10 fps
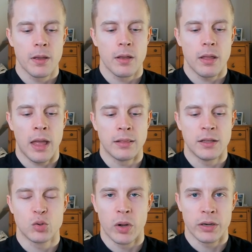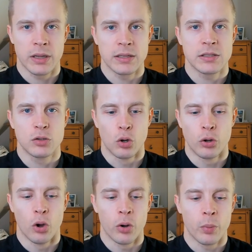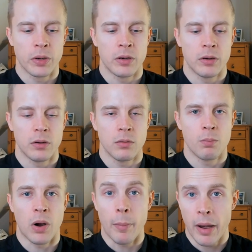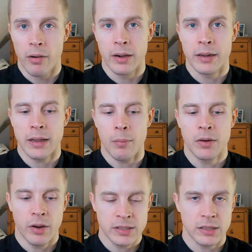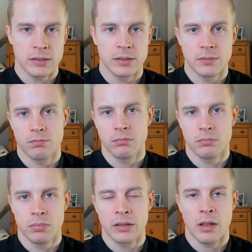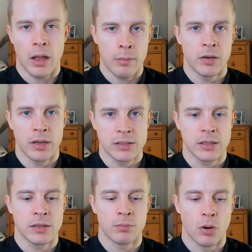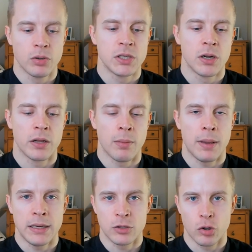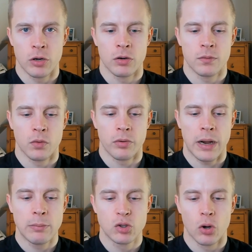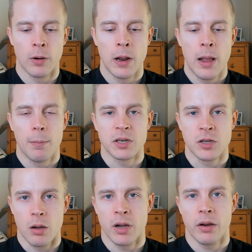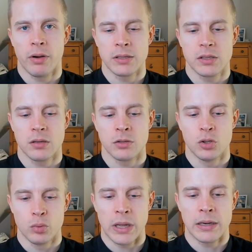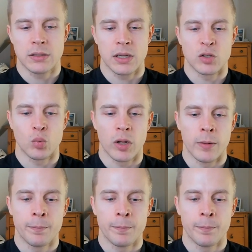And this one gets turned on when primarily amino acids, like the amino acids and protein are the main trigger for mTOR, but carbohydrates do that as well.